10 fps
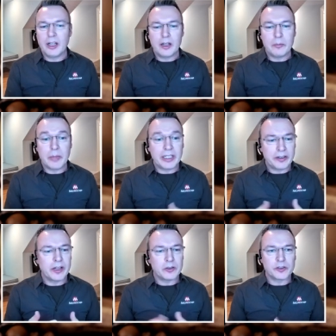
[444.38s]
many
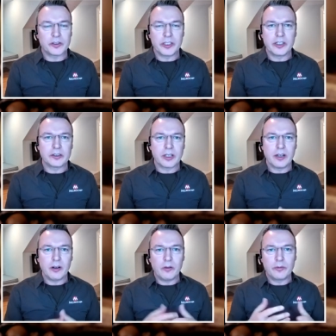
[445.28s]
thousands of years uh,
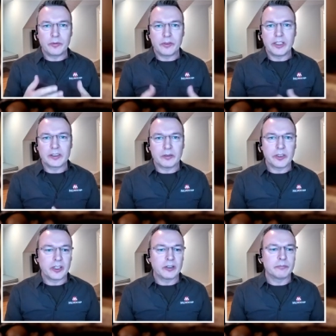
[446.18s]
of these every year.